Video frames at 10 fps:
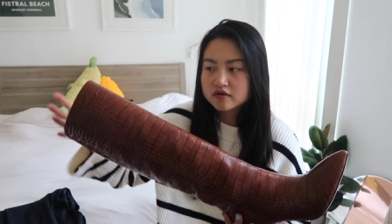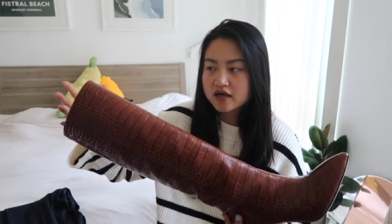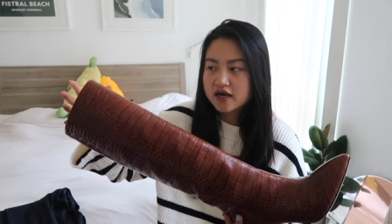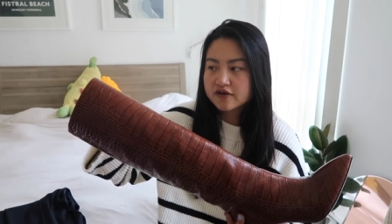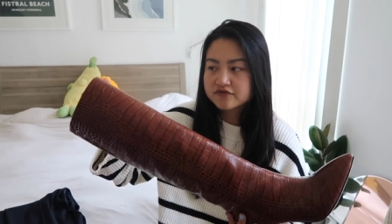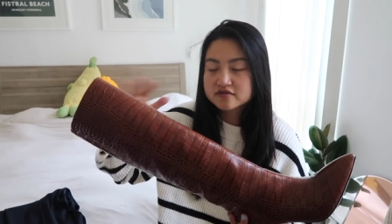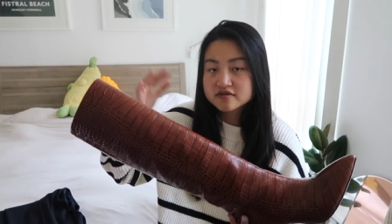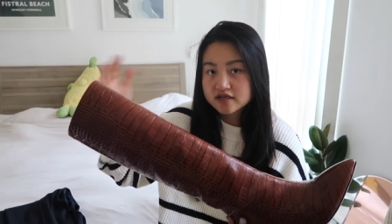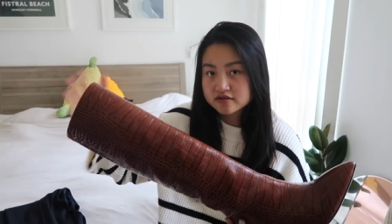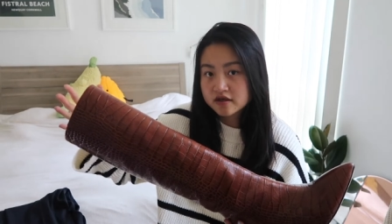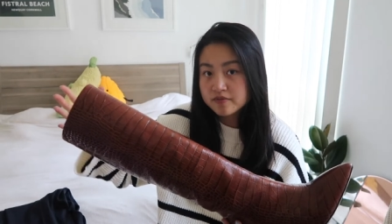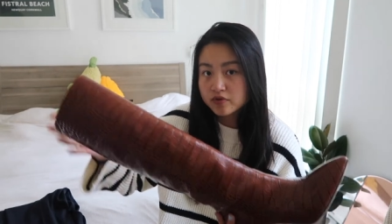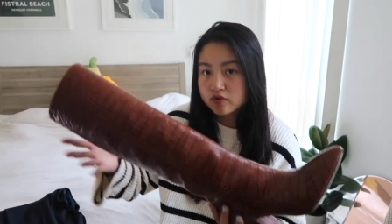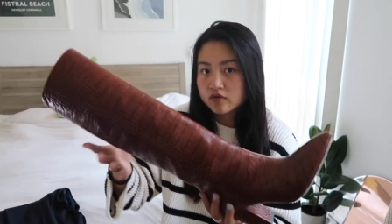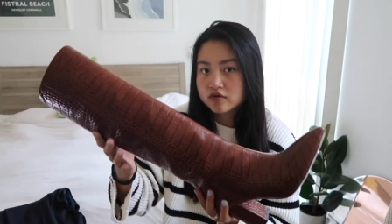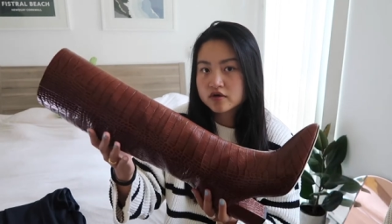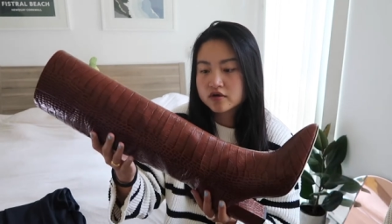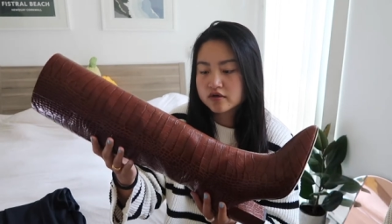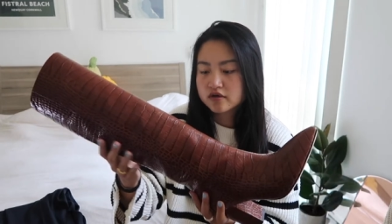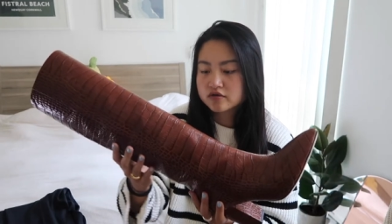have to size up
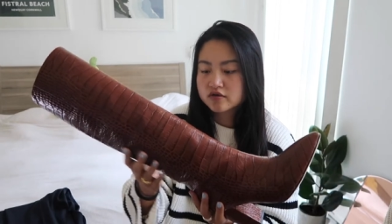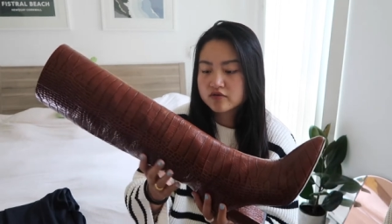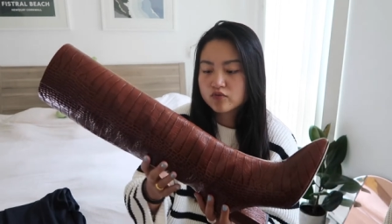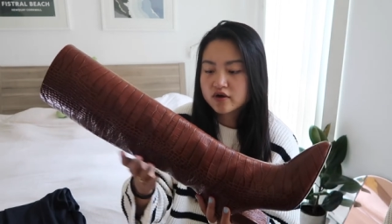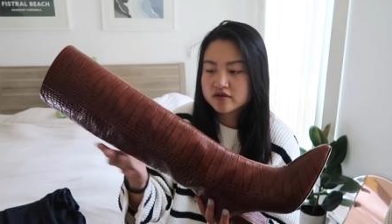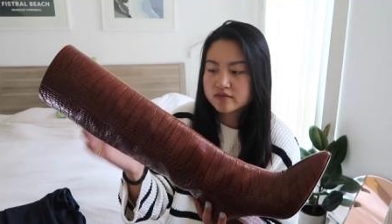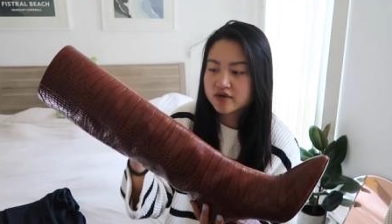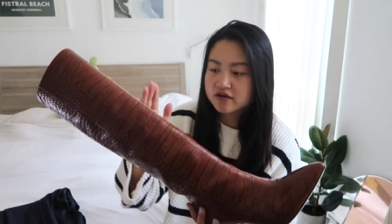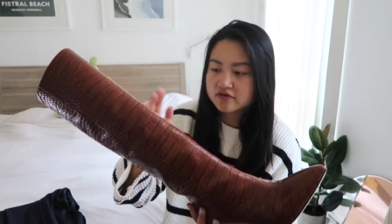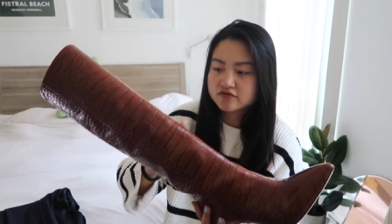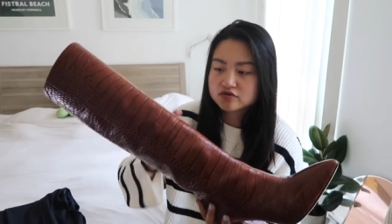or you can wear them kind of